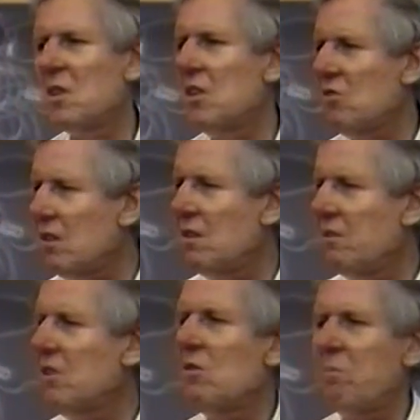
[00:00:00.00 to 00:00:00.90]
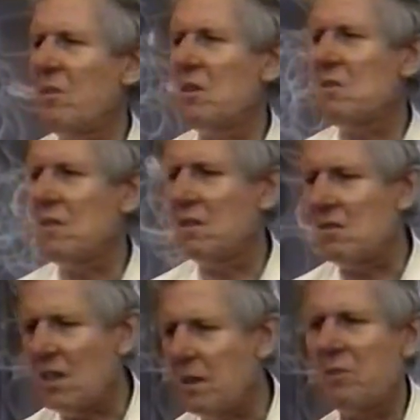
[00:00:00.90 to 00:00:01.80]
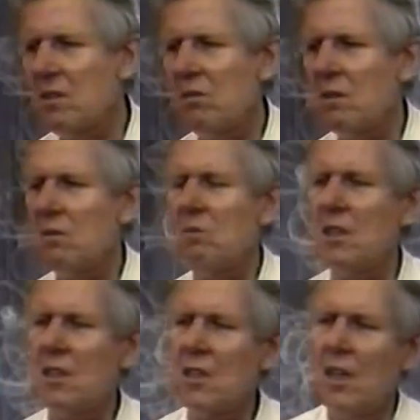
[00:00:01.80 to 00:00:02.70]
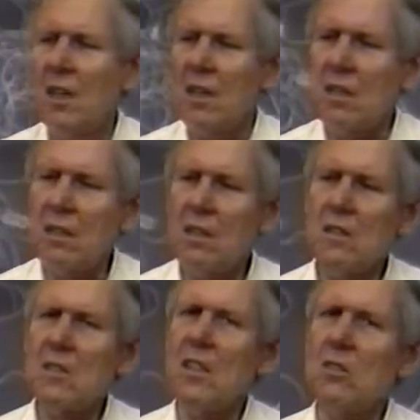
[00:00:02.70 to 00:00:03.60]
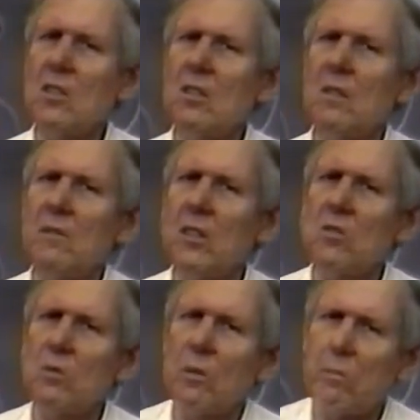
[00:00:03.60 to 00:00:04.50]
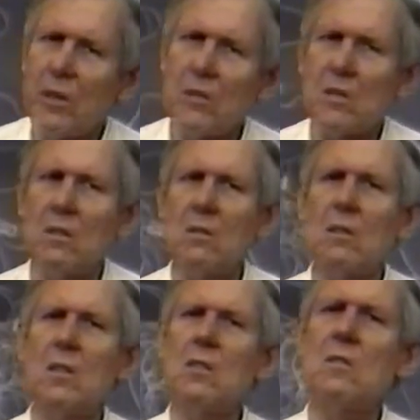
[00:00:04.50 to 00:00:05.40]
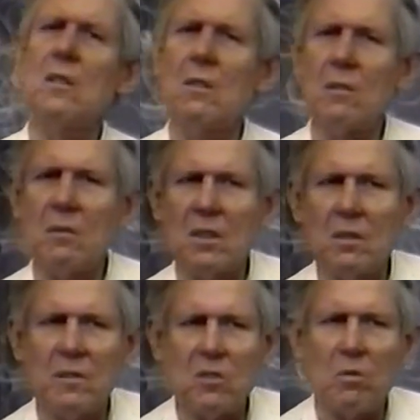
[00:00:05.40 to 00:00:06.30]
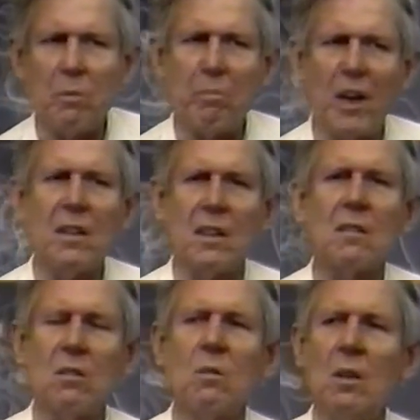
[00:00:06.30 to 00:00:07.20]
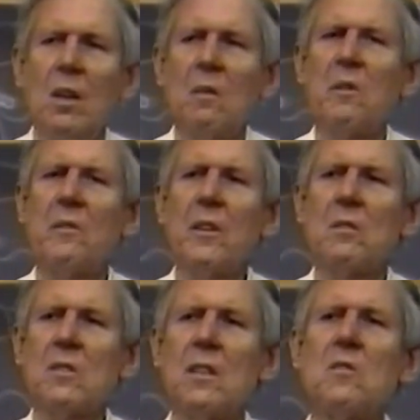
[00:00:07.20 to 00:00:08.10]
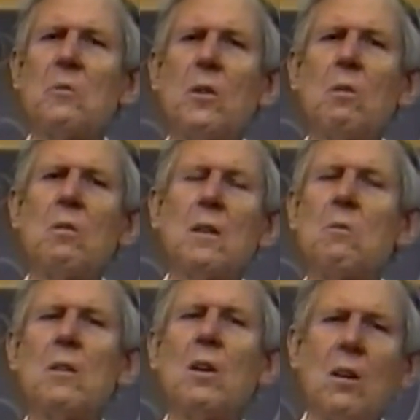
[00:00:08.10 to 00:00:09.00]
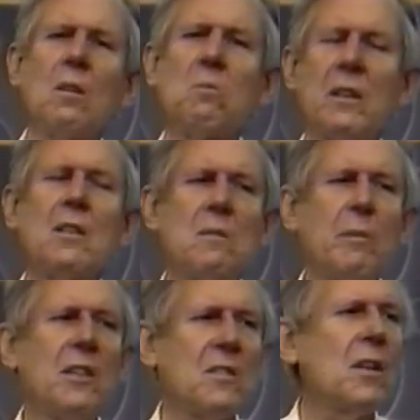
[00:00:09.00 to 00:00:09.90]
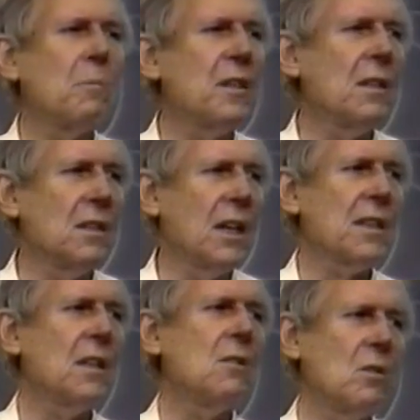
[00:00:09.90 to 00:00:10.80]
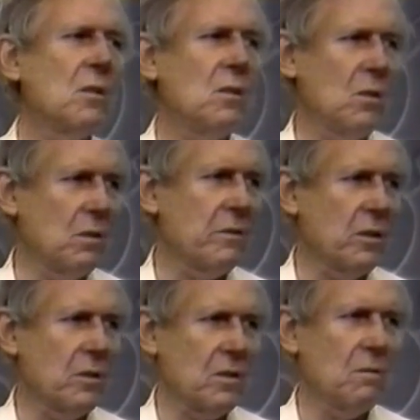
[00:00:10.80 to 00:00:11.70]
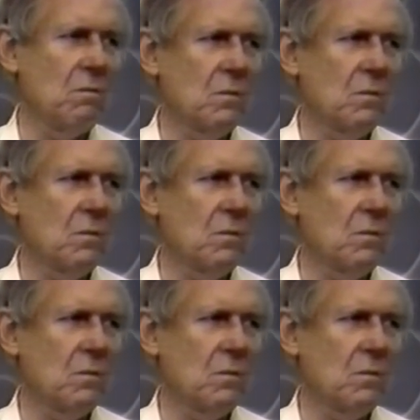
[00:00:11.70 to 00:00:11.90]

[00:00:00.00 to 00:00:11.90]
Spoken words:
Each individual person is absolutely unique, and unless each individual person or each individual particle fulfills its role, there will always be something lacking to the universe.